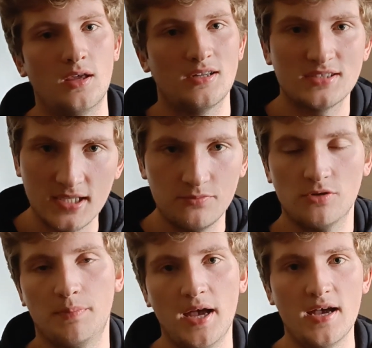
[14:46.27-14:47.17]
accept
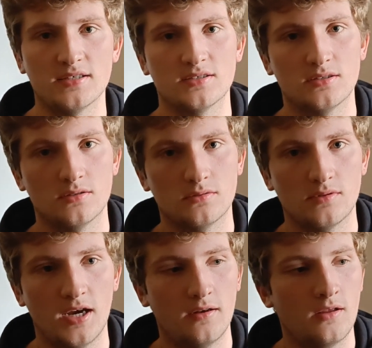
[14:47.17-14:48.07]
your past,
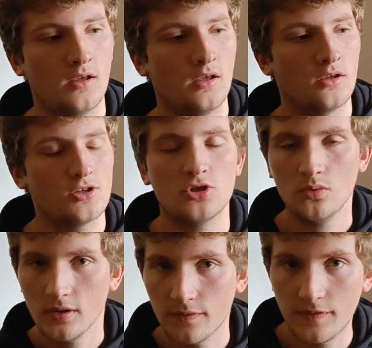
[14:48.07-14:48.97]
right? Because
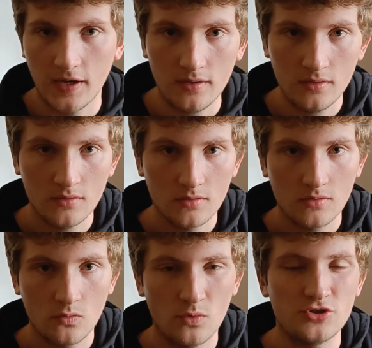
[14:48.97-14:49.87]
only then,
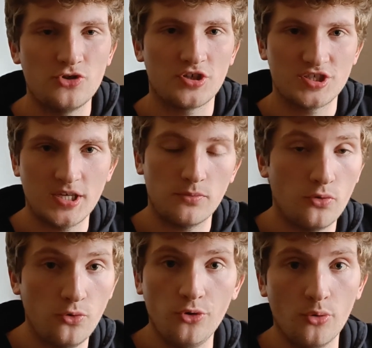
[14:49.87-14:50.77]
once you accept
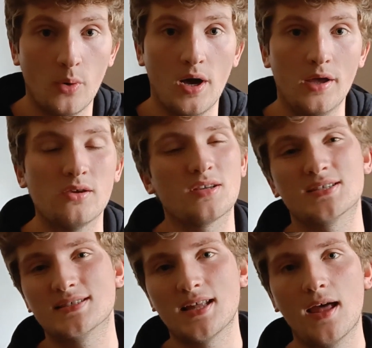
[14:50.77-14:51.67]
who you are, you can
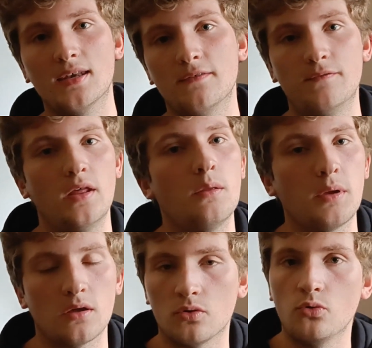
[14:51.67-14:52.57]
start
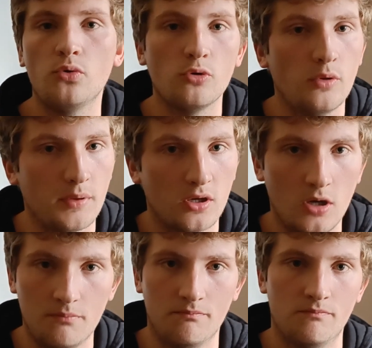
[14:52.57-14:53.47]
developing on who you will
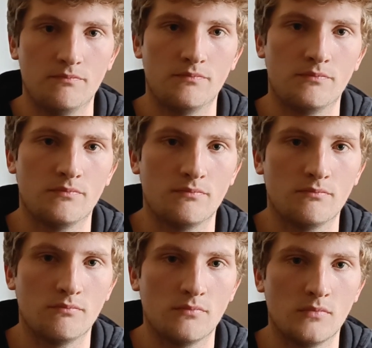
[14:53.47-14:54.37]
become.
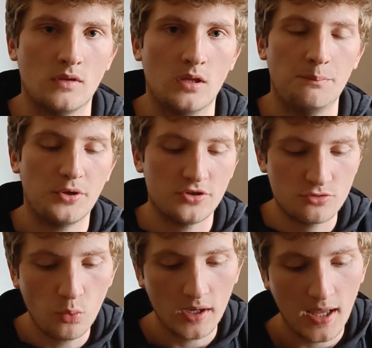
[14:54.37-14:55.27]

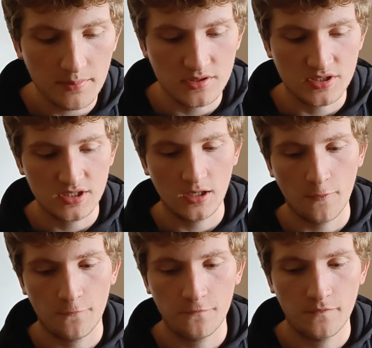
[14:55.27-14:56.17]
Because what happens
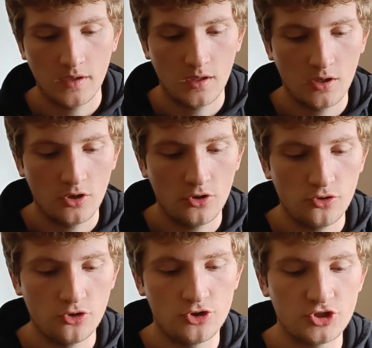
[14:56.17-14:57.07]
if
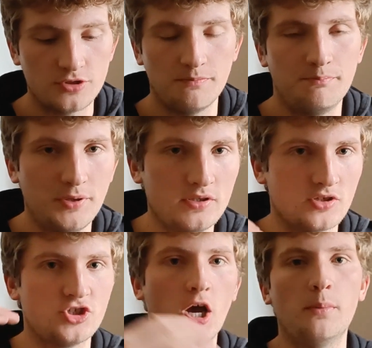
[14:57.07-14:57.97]
you just build
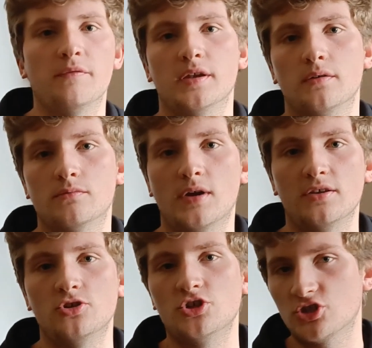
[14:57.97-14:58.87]
on top of it,
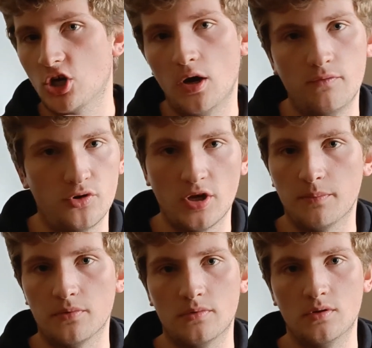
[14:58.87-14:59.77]
right? You just cover it
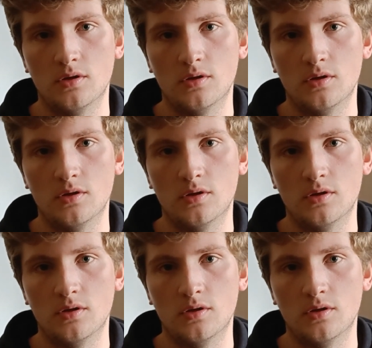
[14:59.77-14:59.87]
up.